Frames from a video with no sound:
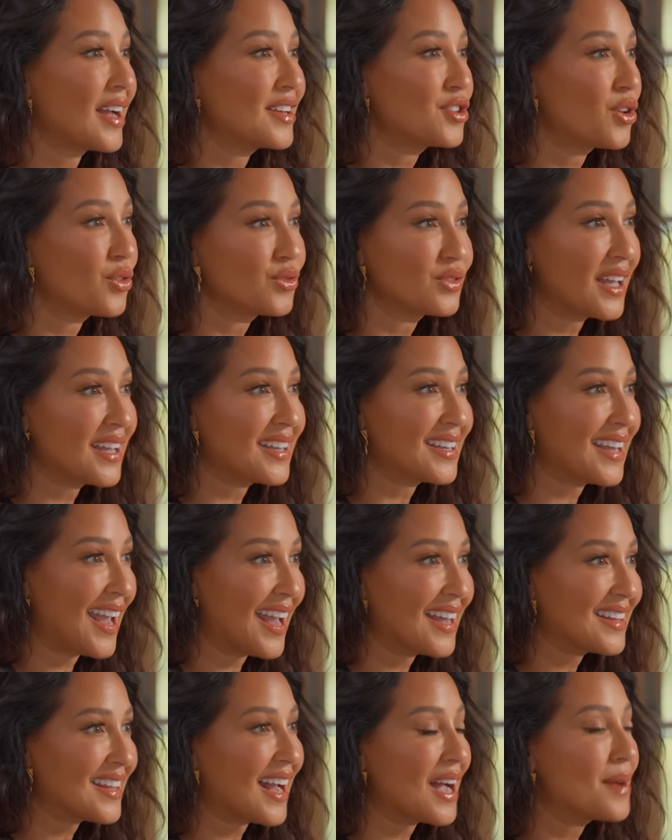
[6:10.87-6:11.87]
I don't
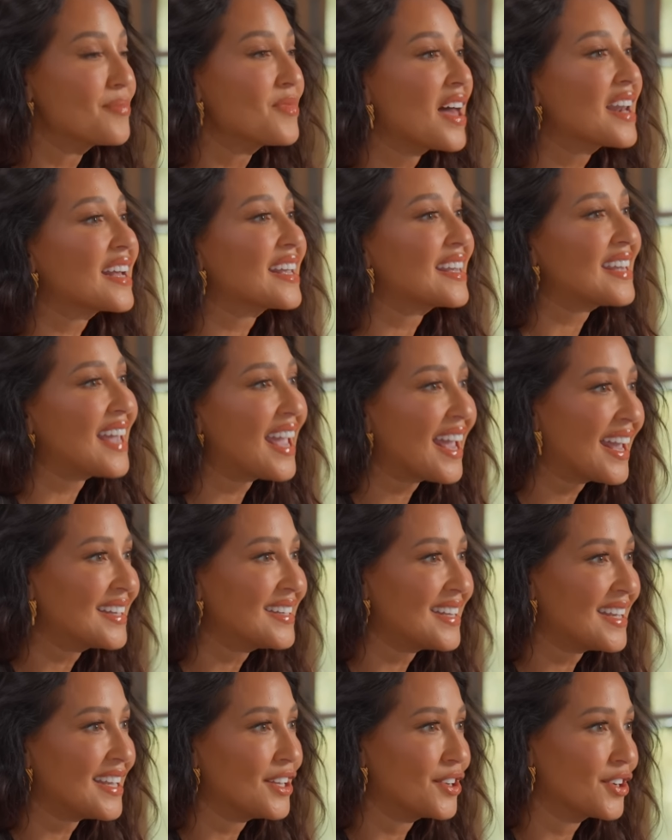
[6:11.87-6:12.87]
like, like I'm not a
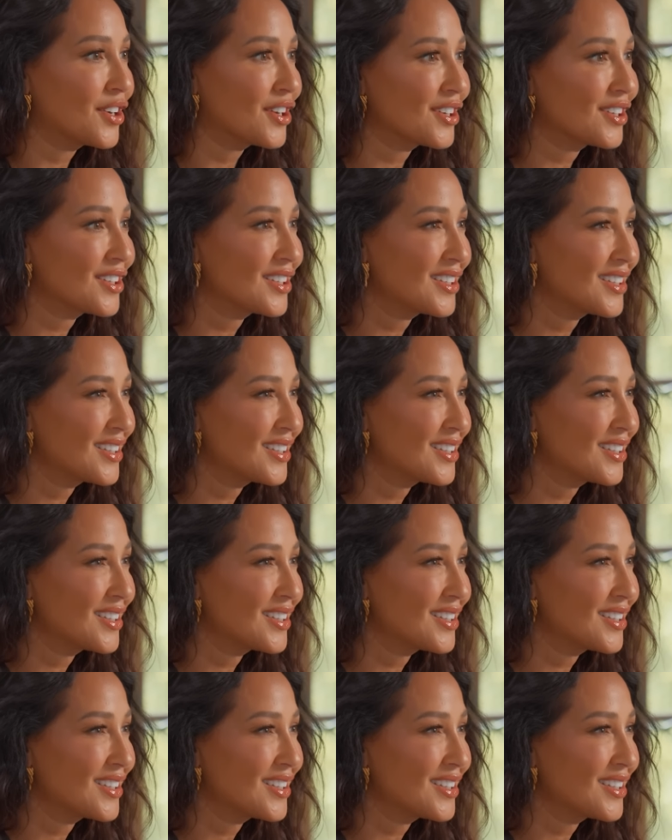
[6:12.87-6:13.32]
candy eater.